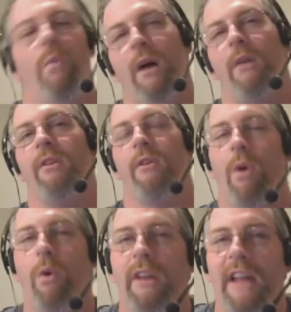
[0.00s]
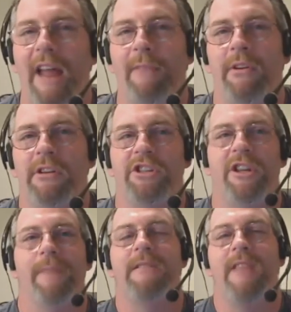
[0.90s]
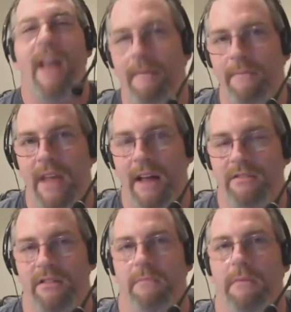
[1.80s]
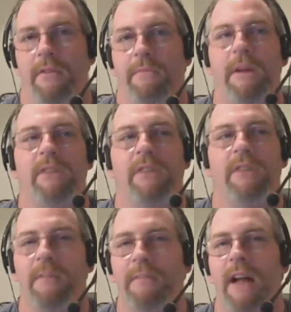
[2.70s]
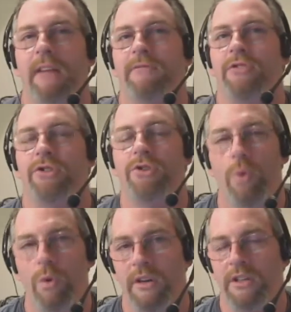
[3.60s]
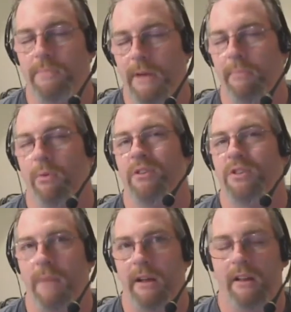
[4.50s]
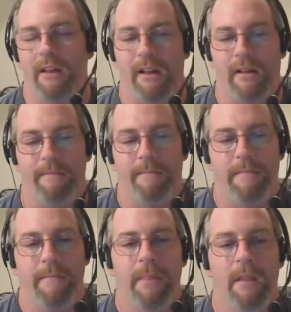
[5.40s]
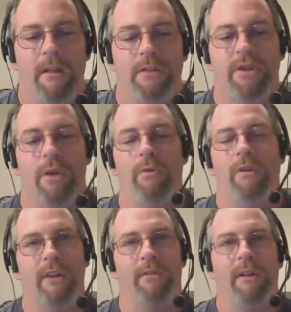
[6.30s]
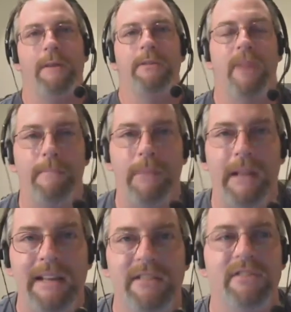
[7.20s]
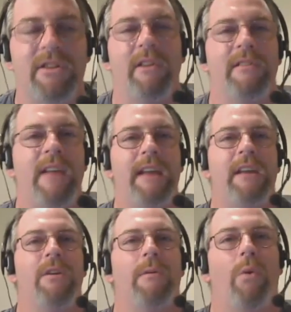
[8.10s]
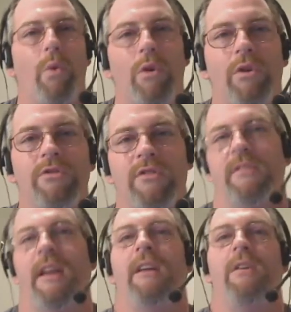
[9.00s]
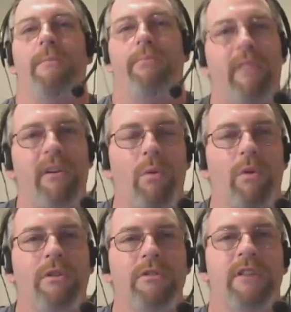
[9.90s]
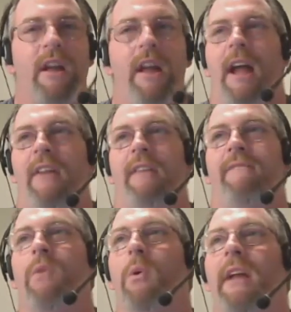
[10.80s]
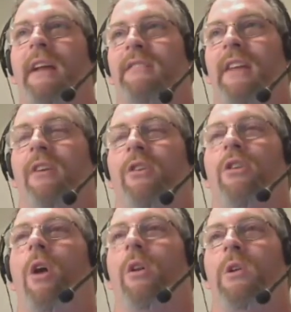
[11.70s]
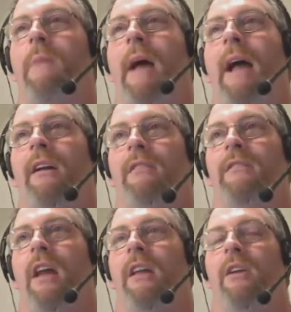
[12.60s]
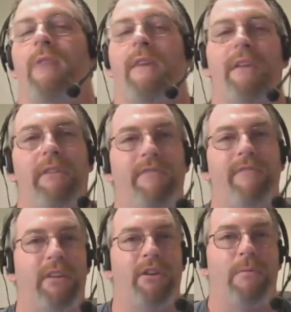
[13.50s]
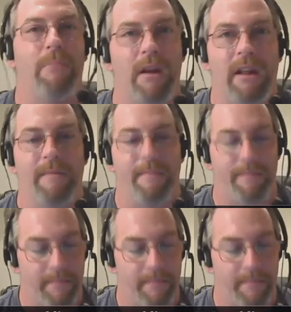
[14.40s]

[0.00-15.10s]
Well, they're only able to ship 10,000 a month because of some kind of shortage people are speculating. So literally some places are taking your orders and taking your pre-orders and then 4 days later calling you back telling you that they refunded your money.